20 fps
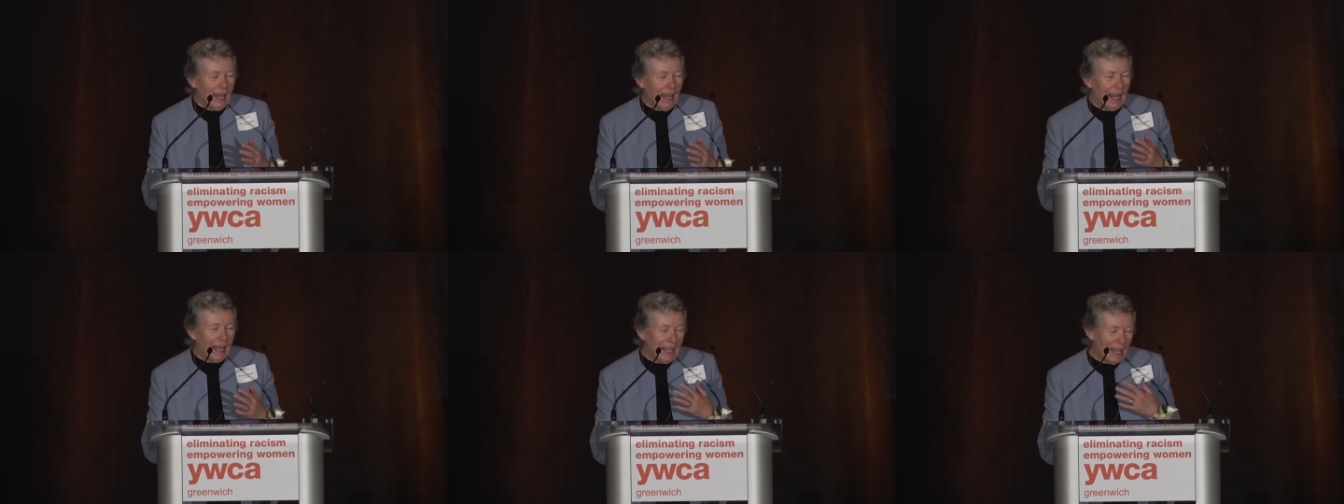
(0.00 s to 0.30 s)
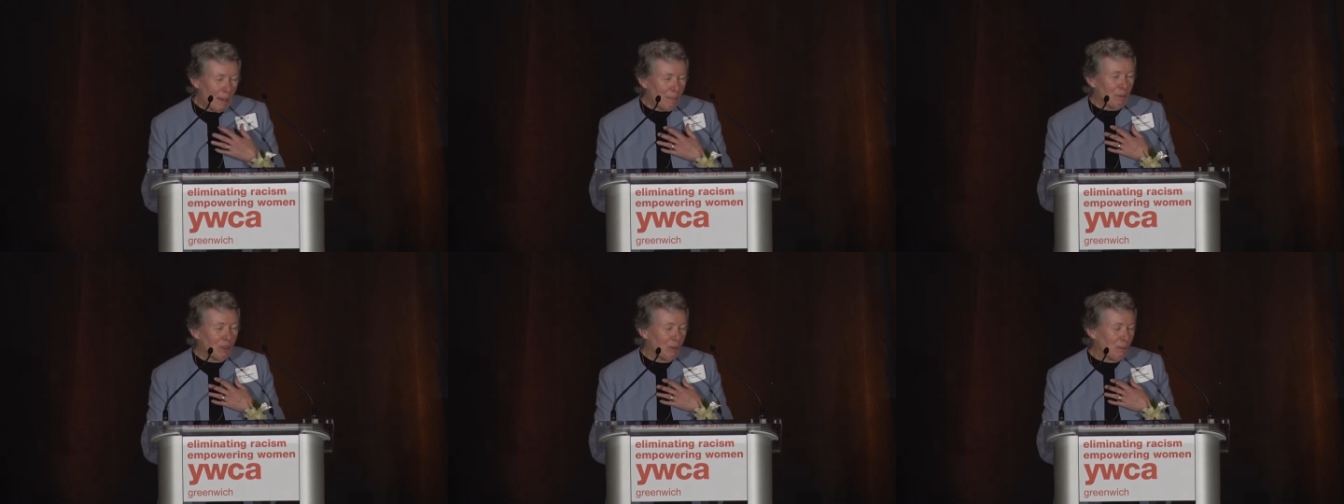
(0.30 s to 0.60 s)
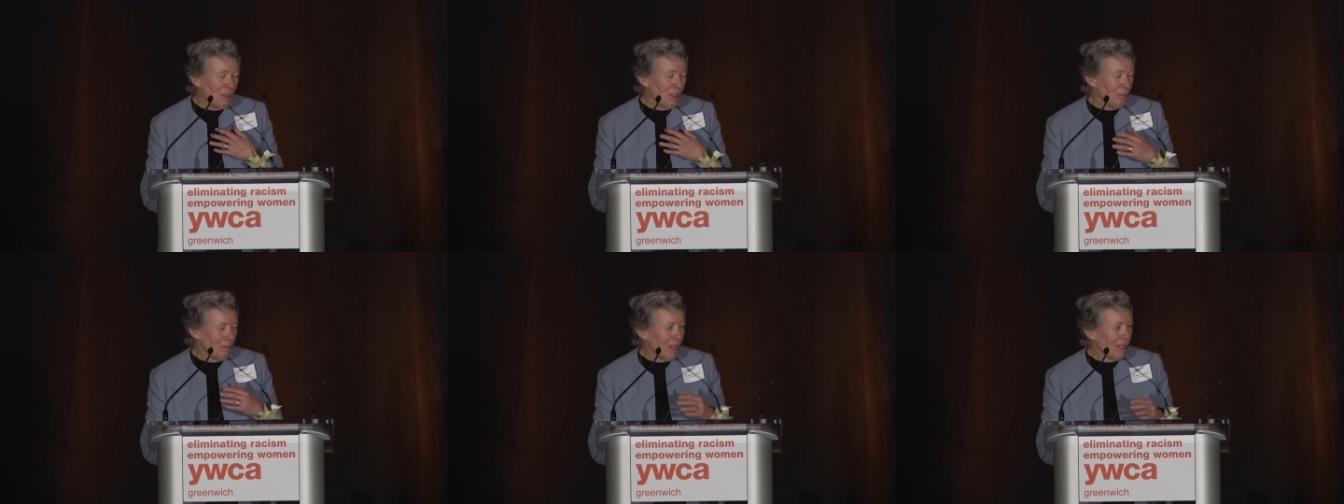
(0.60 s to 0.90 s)
I happened to
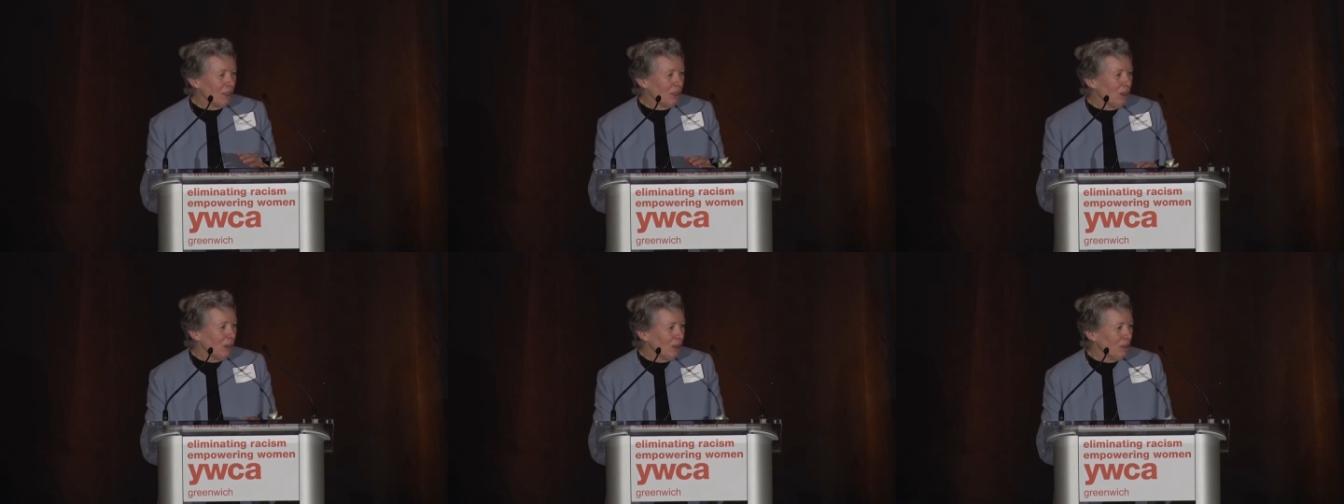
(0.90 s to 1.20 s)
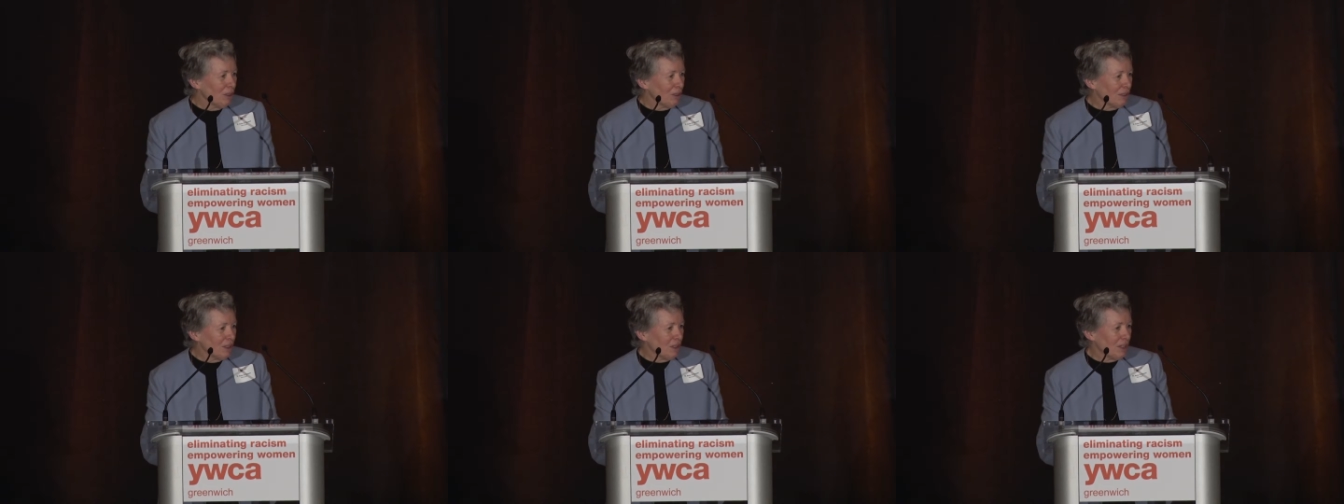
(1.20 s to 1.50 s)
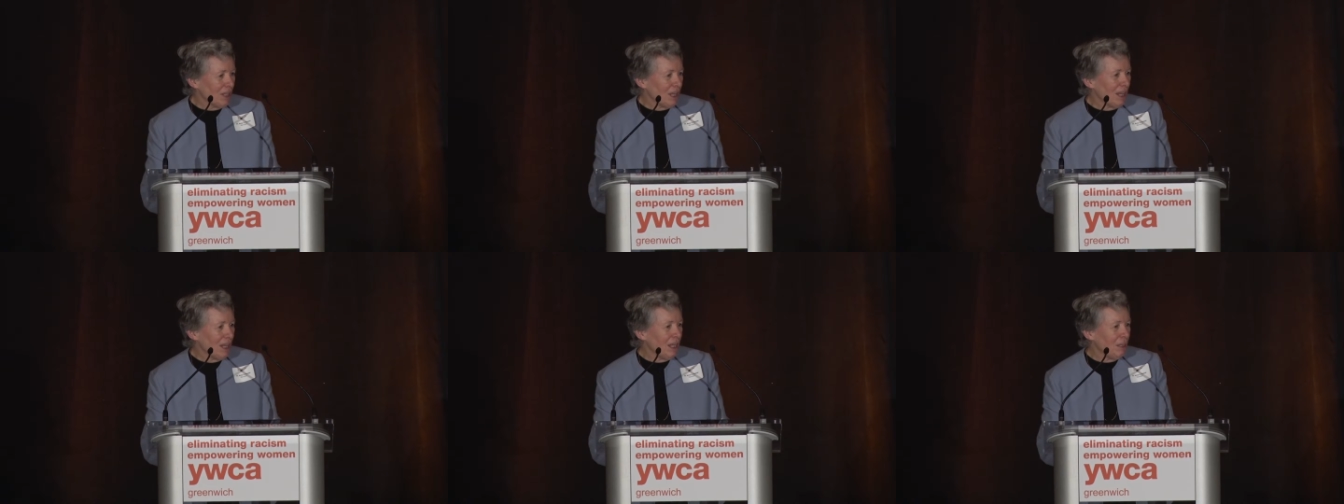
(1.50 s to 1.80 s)
be in my car at the
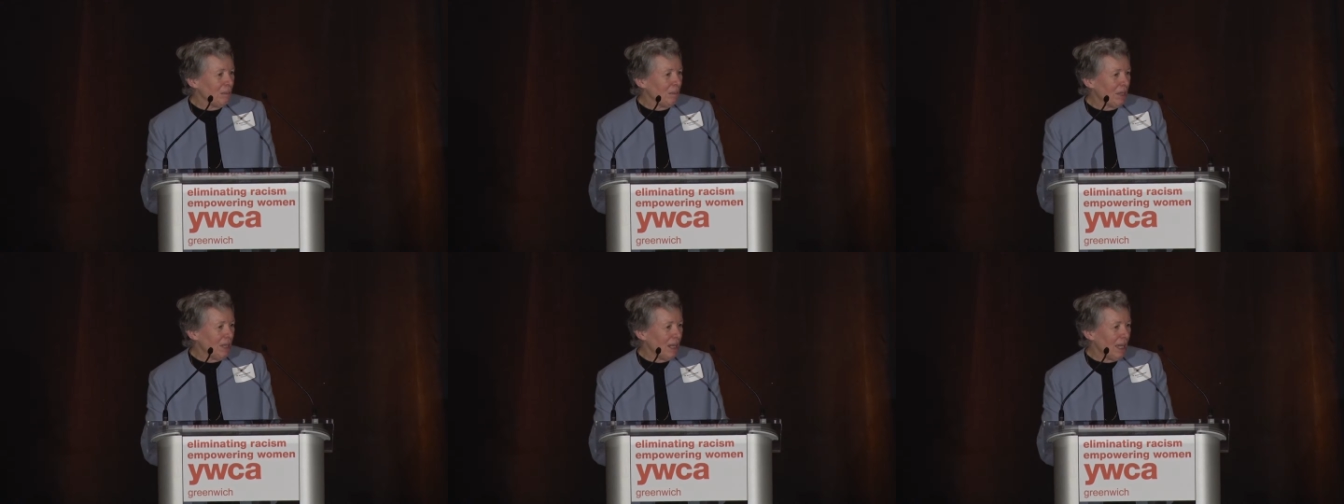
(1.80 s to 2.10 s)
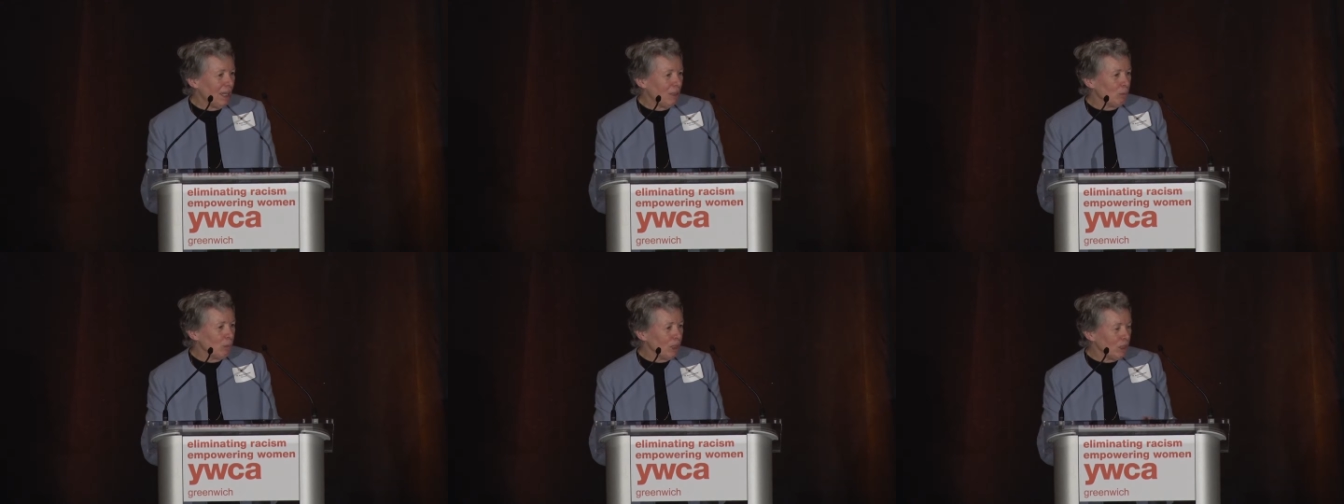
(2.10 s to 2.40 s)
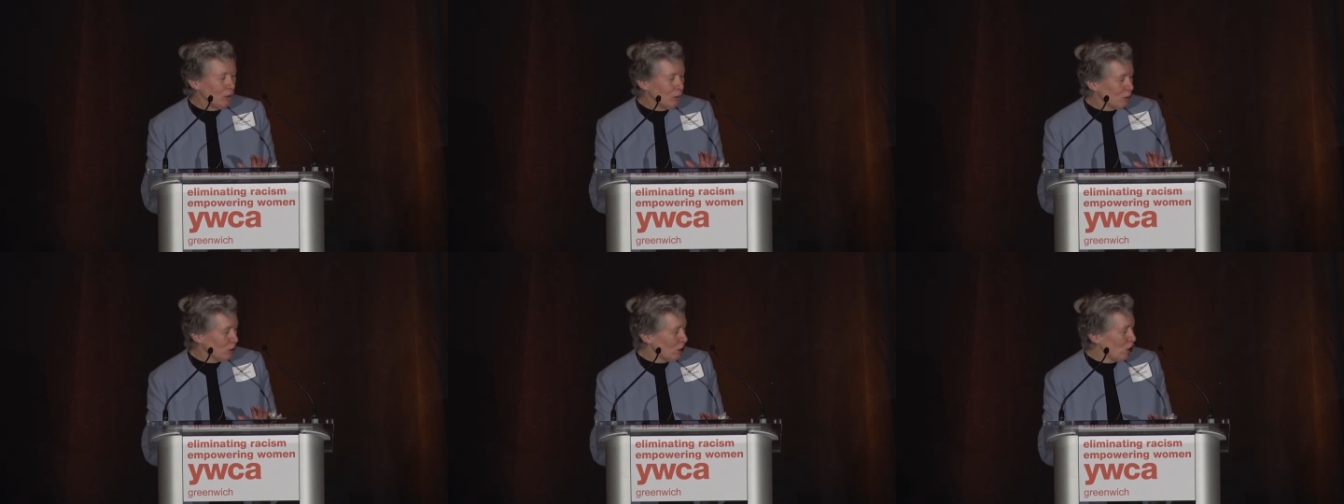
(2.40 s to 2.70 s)
time, and
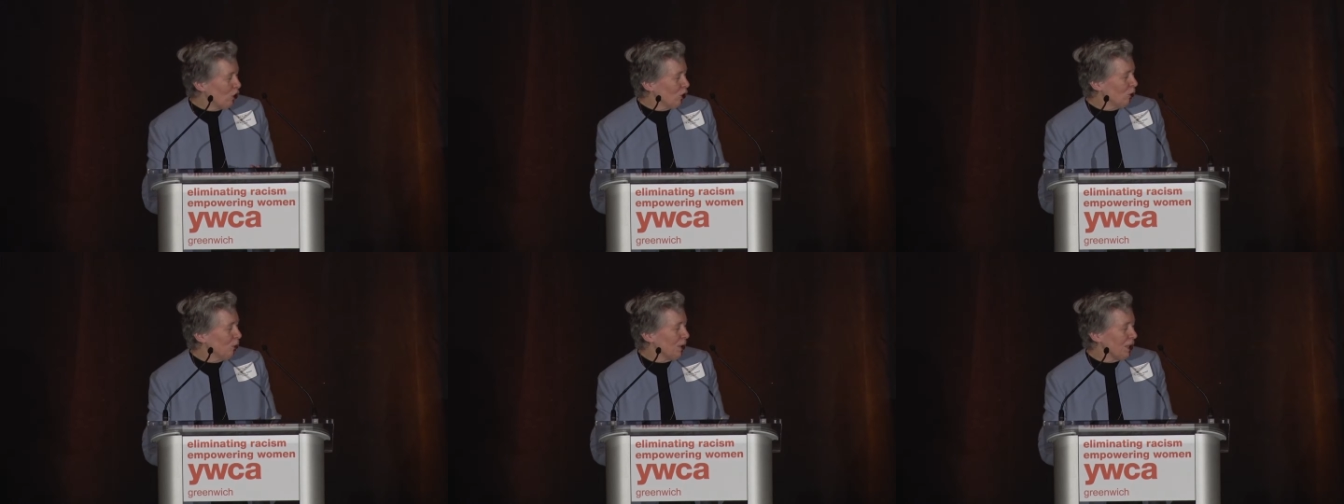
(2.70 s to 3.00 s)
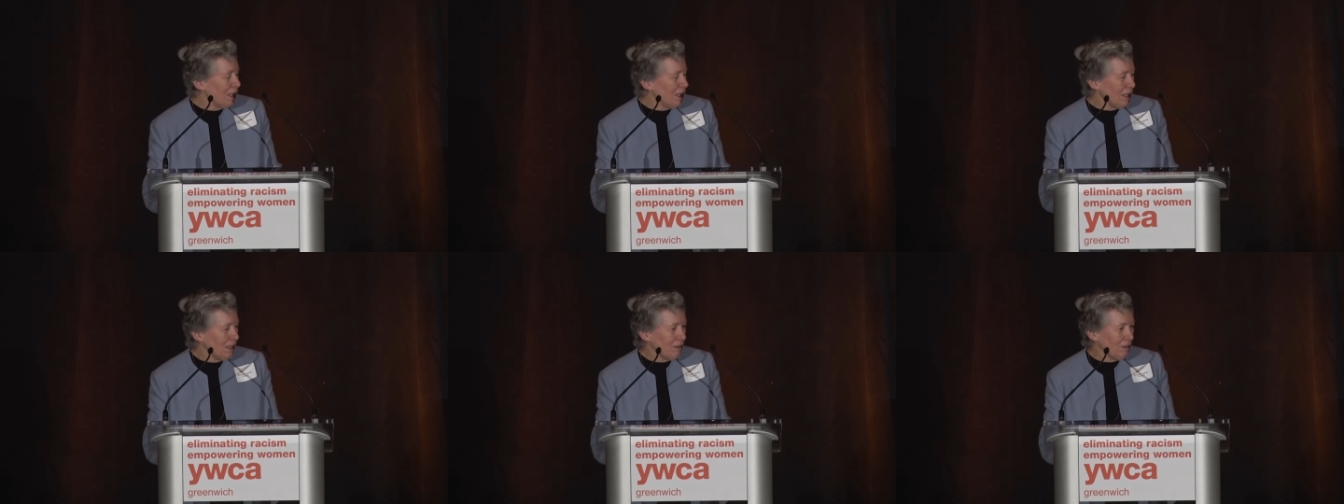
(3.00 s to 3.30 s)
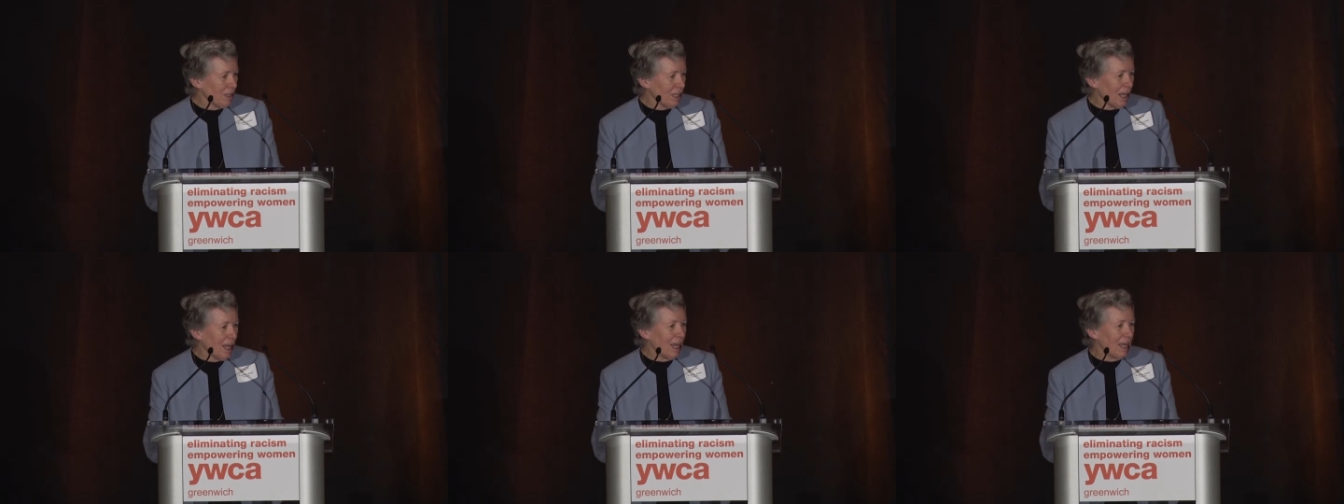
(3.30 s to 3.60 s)
when you told me
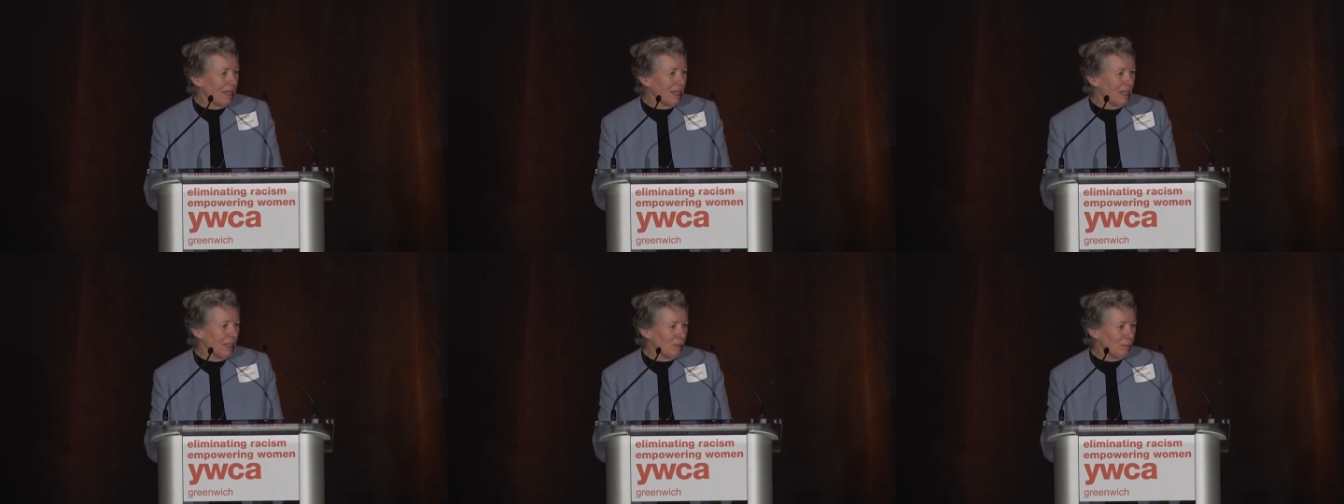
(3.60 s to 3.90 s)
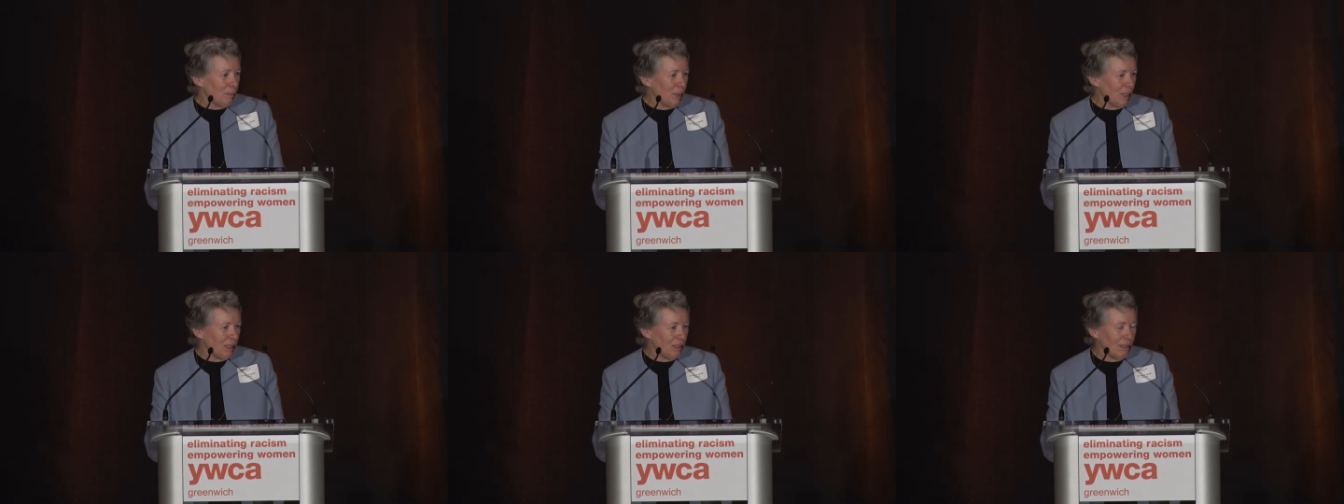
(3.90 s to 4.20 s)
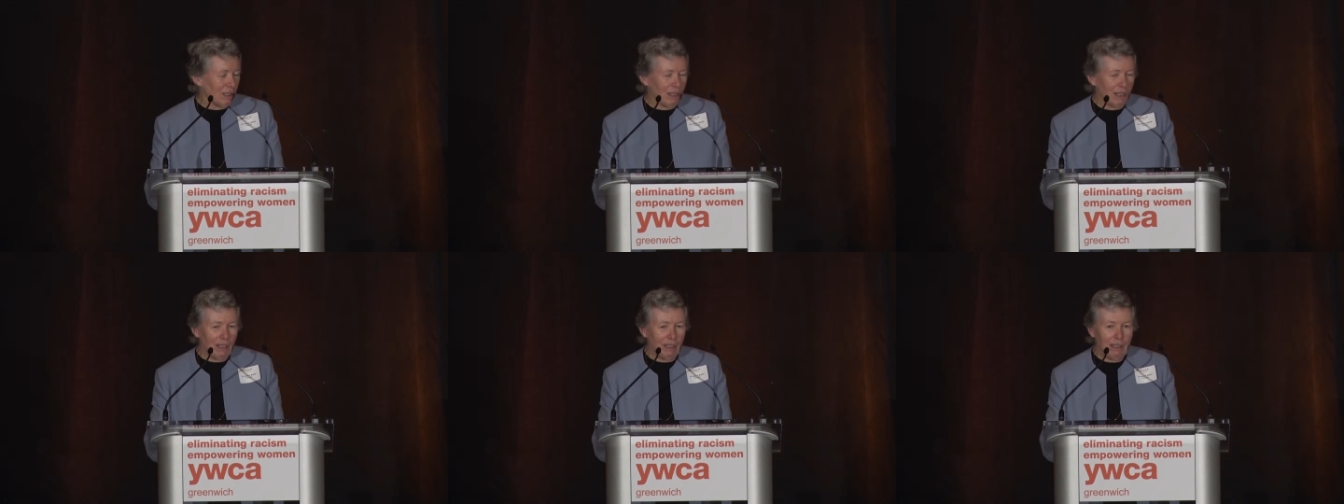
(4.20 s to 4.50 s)
that I had been